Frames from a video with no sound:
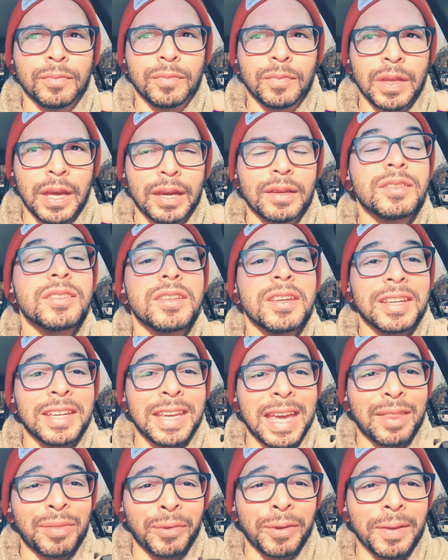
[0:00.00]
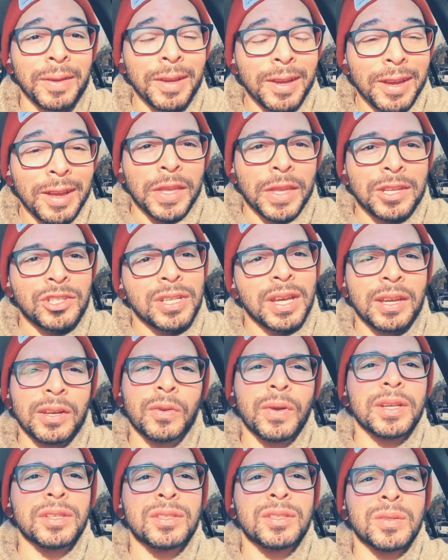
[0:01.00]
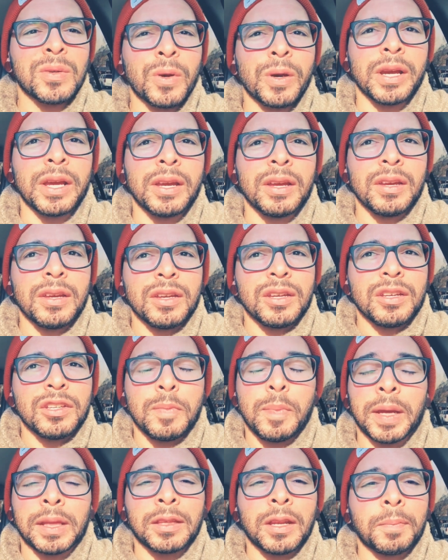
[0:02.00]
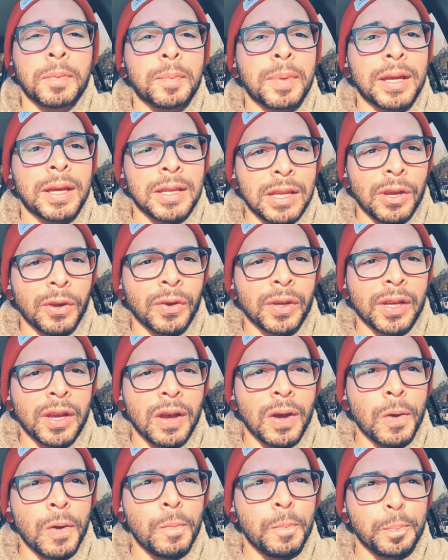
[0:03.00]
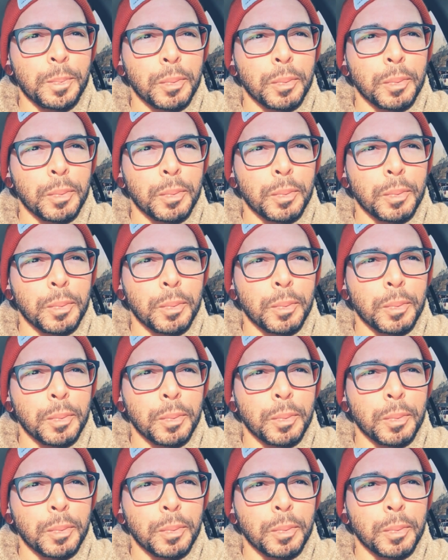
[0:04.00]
Yes, Catherine. And she had a great story. She picked it up about a year ago